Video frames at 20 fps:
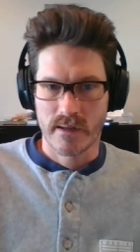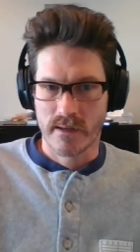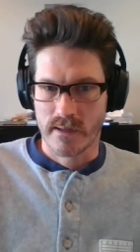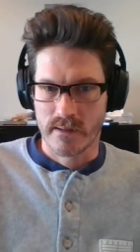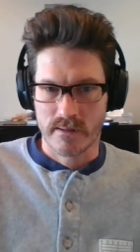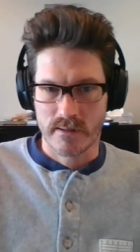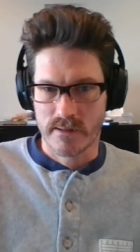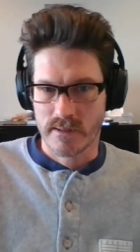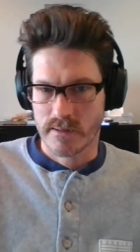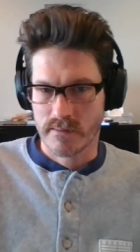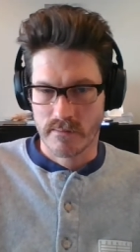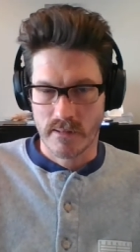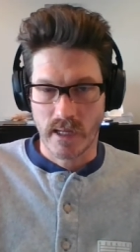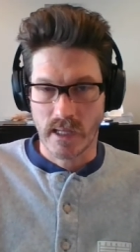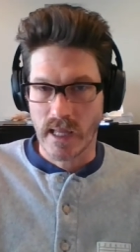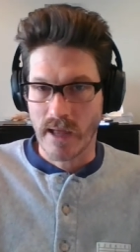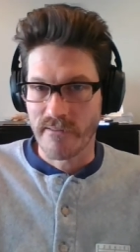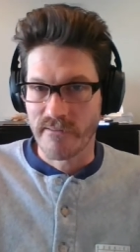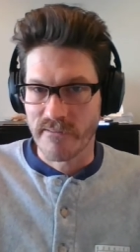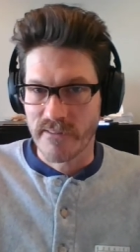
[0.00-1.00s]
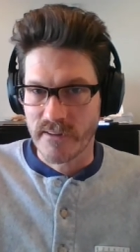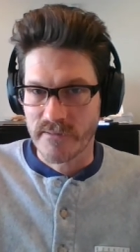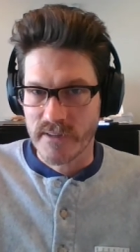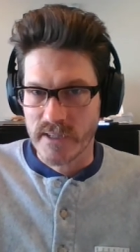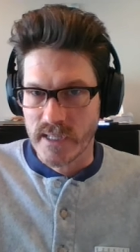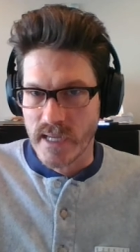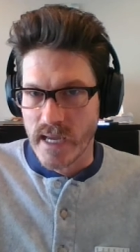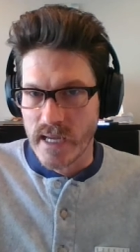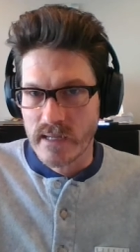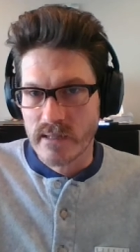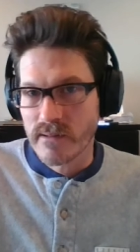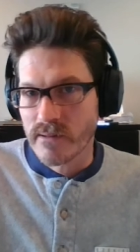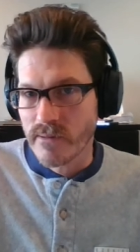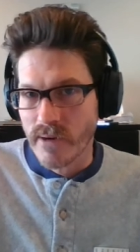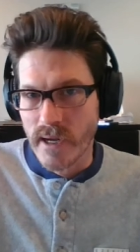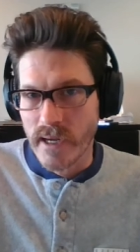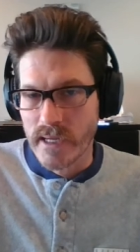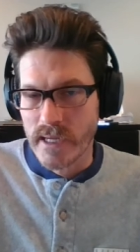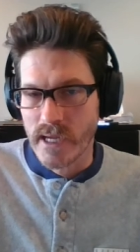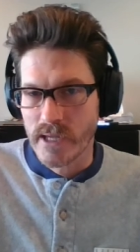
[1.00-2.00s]
it's 11:58,
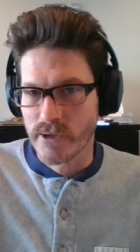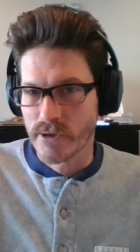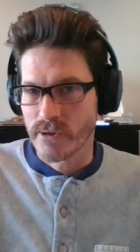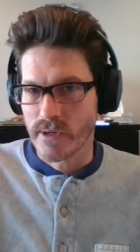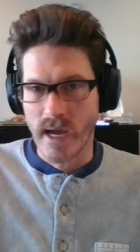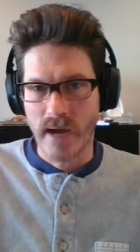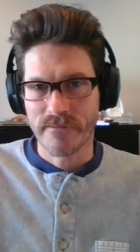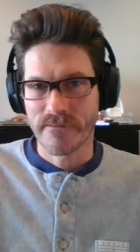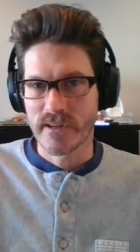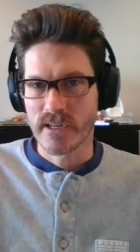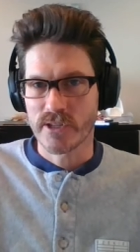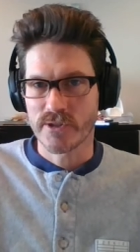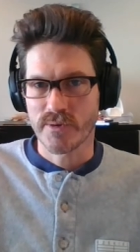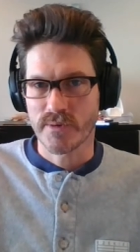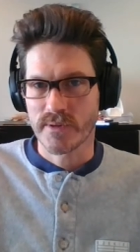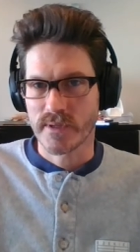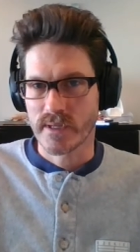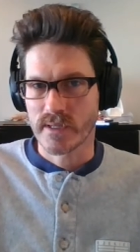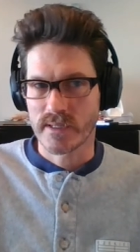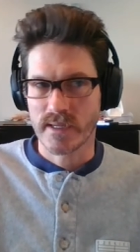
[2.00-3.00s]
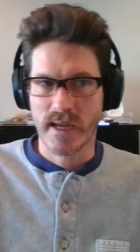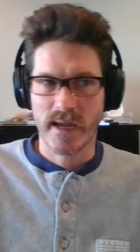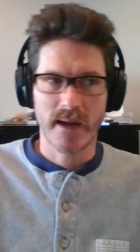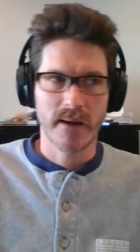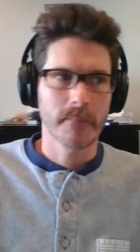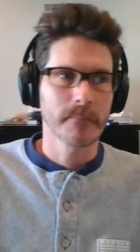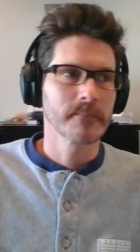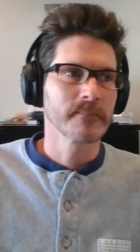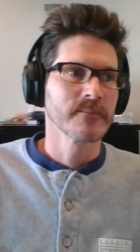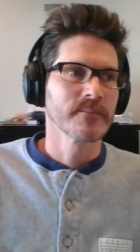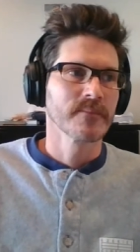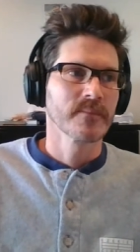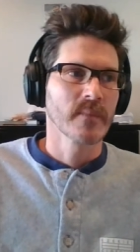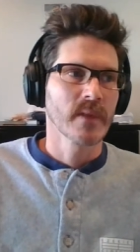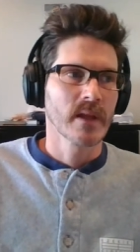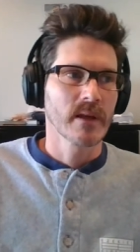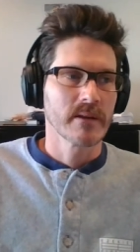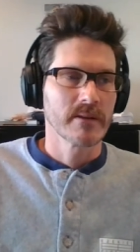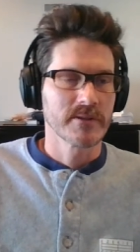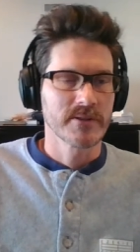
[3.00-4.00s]
right? And you're not finished with the exam,
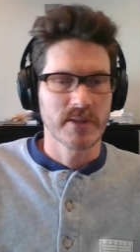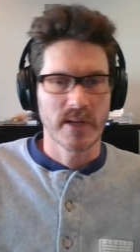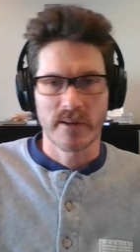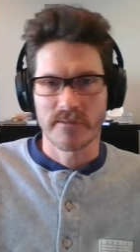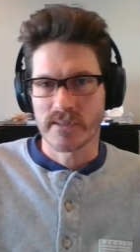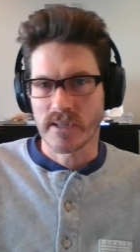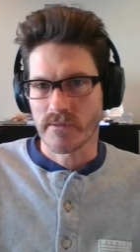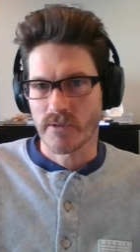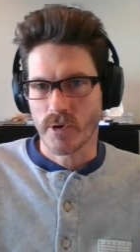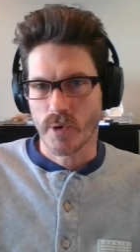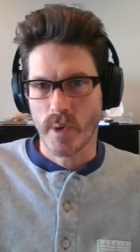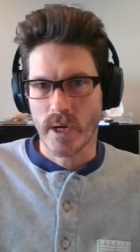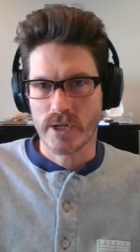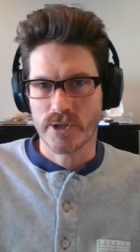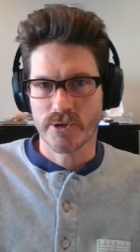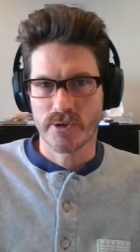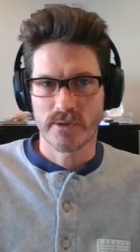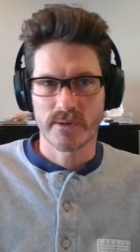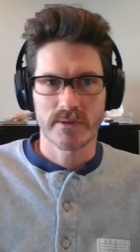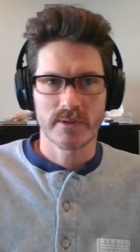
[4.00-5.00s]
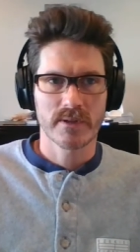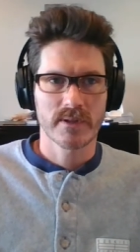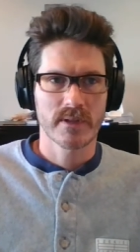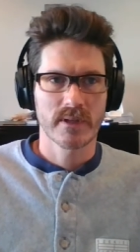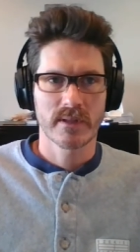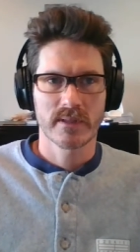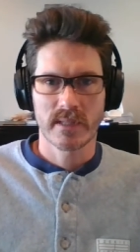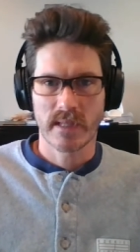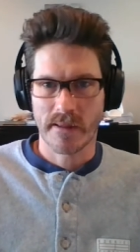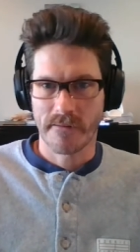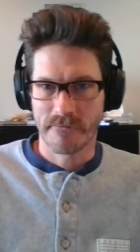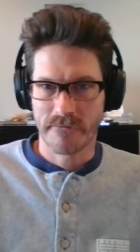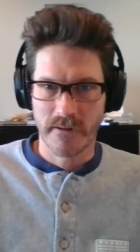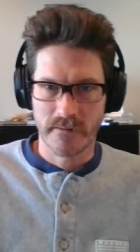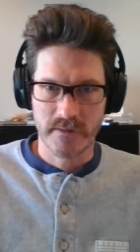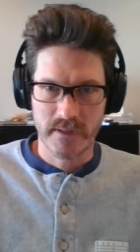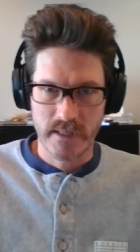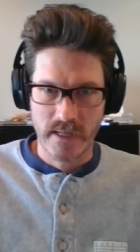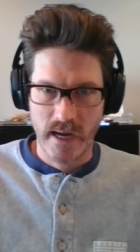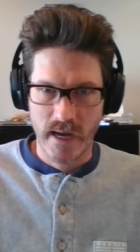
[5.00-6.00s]
still have several questions. It's
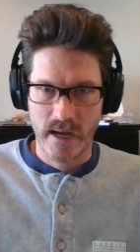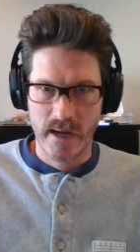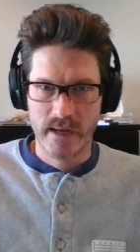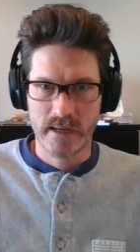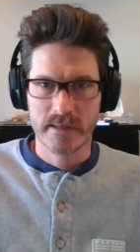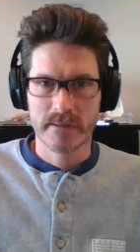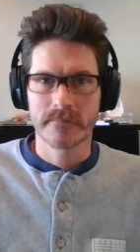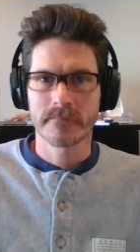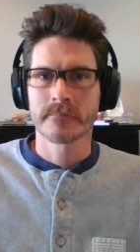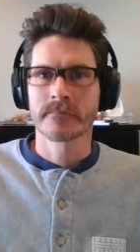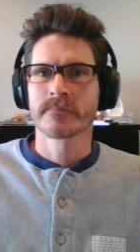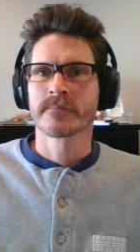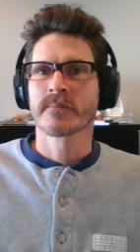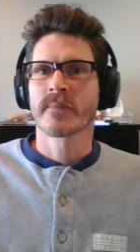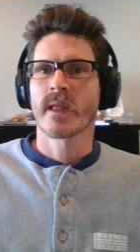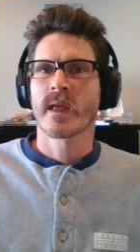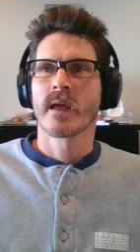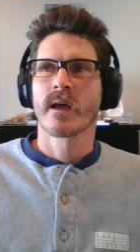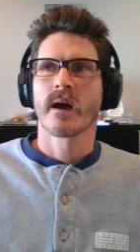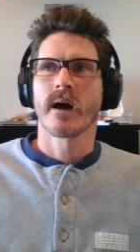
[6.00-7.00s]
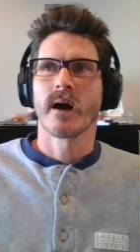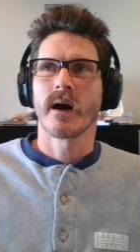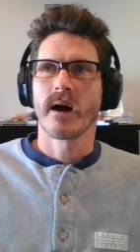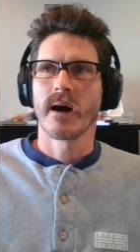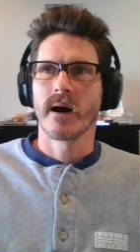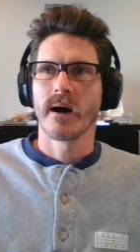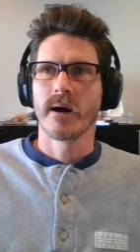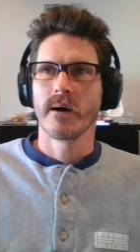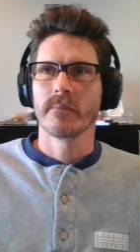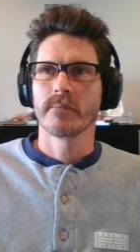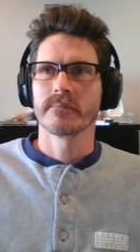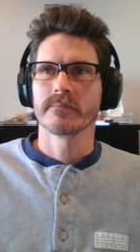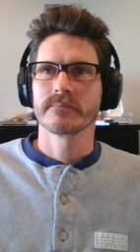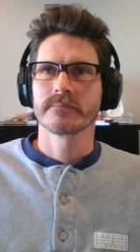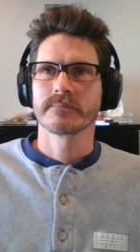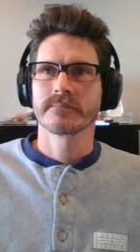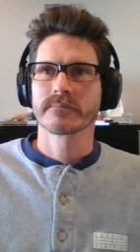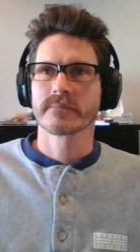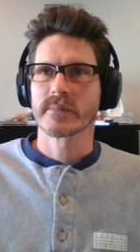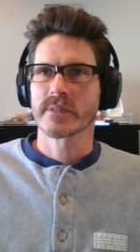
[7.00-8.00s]
11:59. Um,
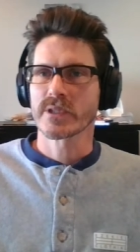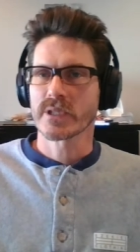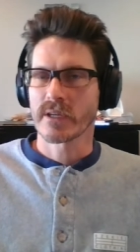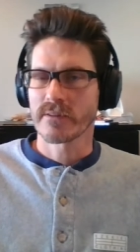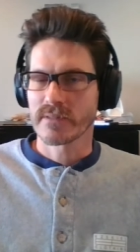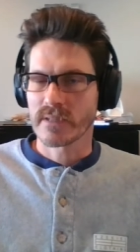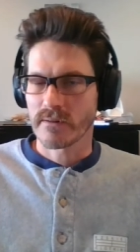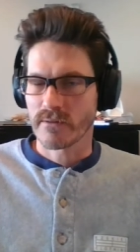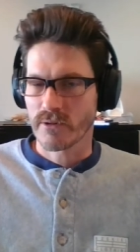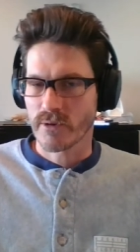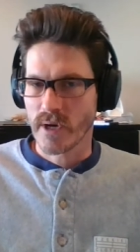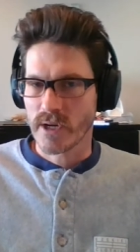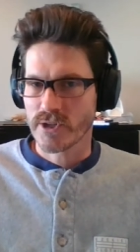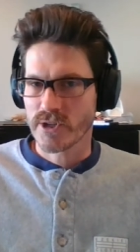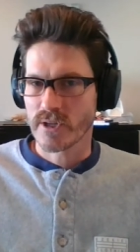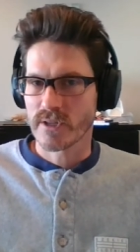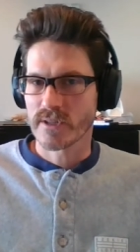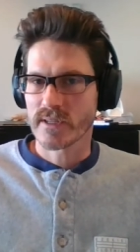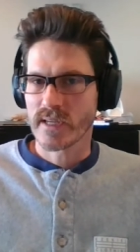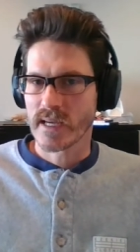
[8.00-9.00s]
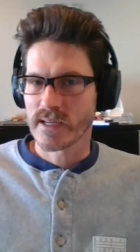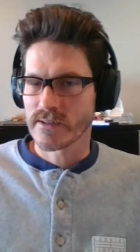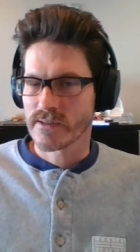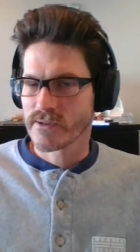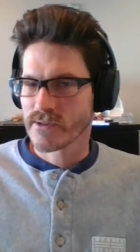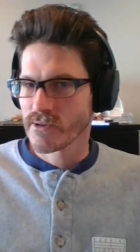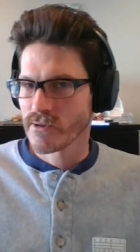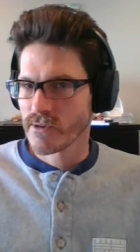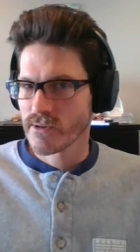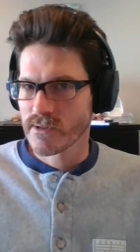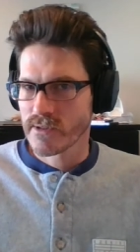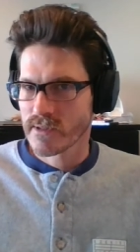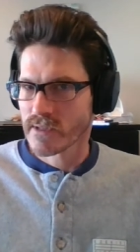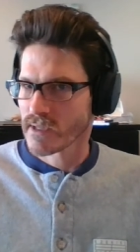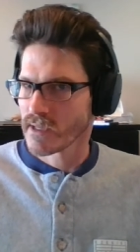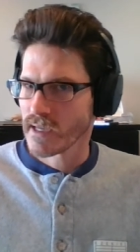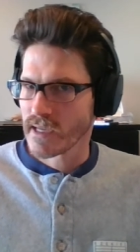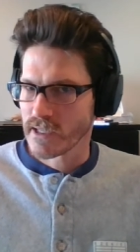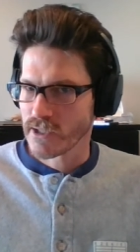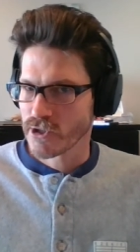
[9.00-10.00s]
still have several questions. As soon as
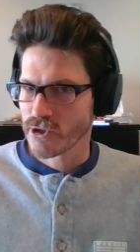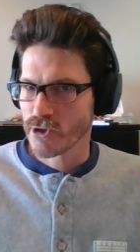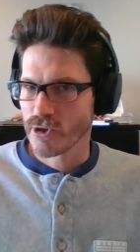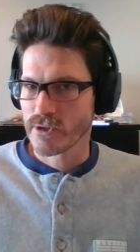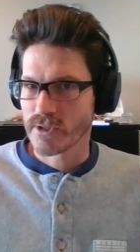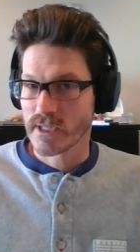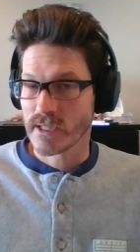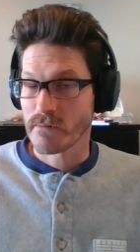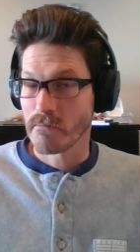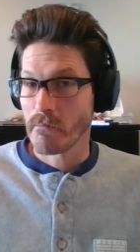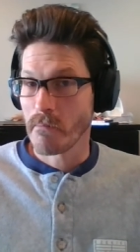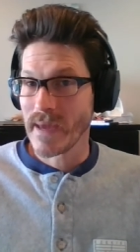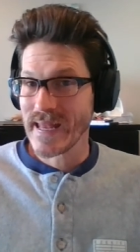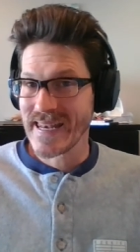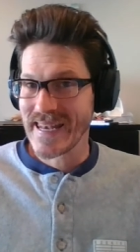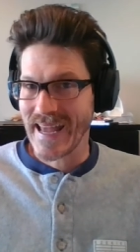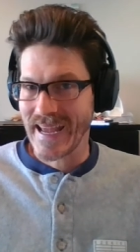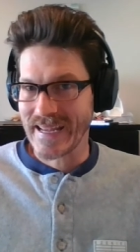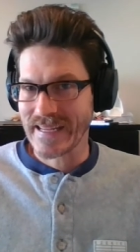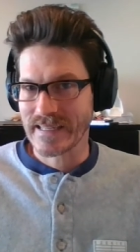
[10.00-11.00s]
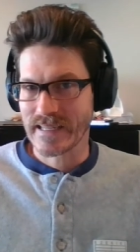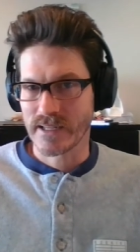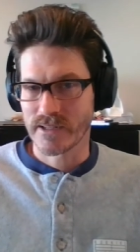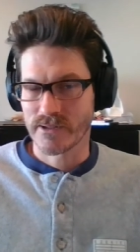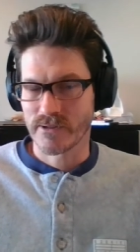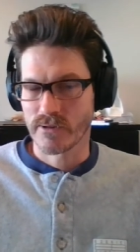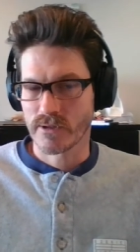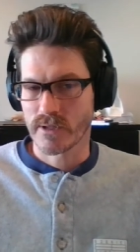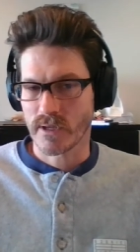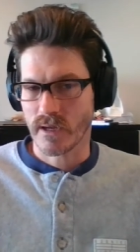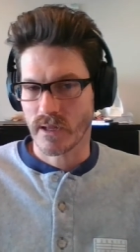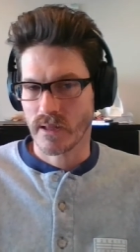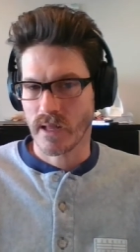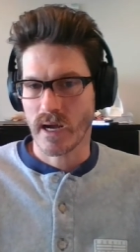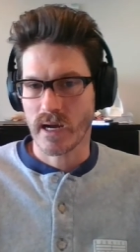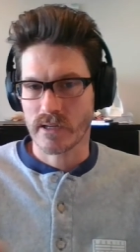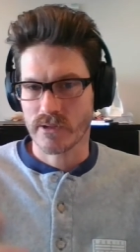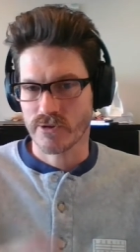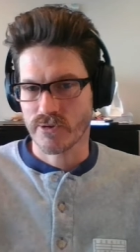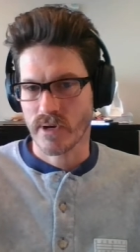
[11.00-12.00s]
the, as soon as it's midnight, as soon as the
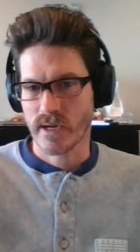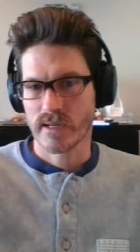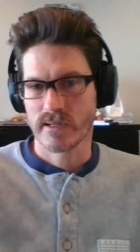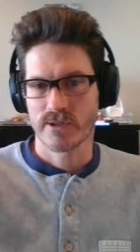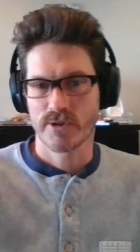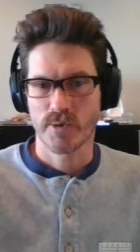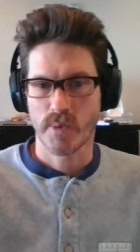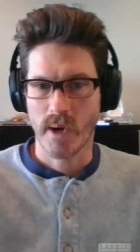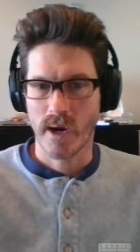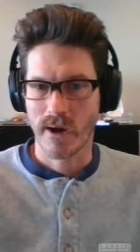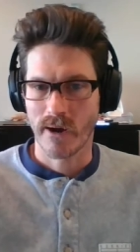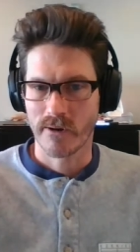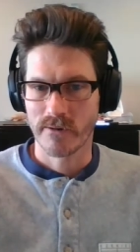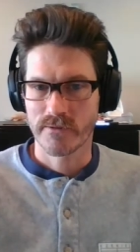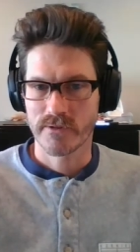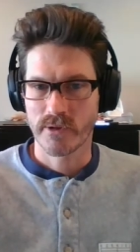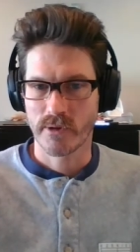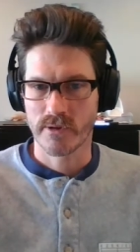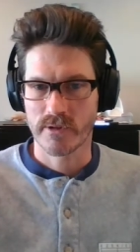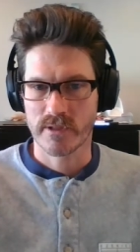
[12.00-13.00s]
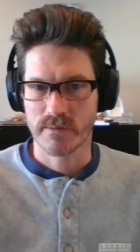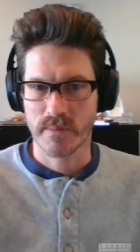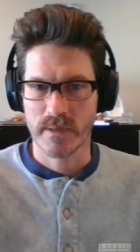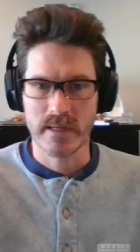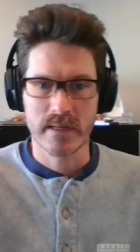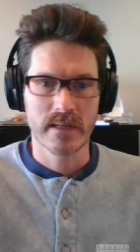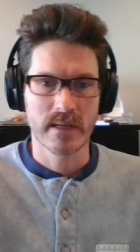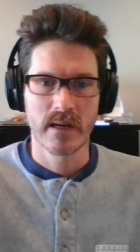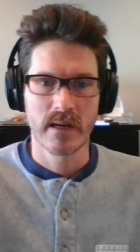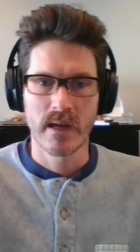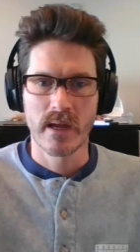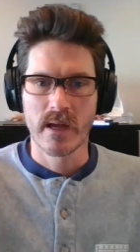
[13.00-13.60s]
clock strikes 12, so to speak,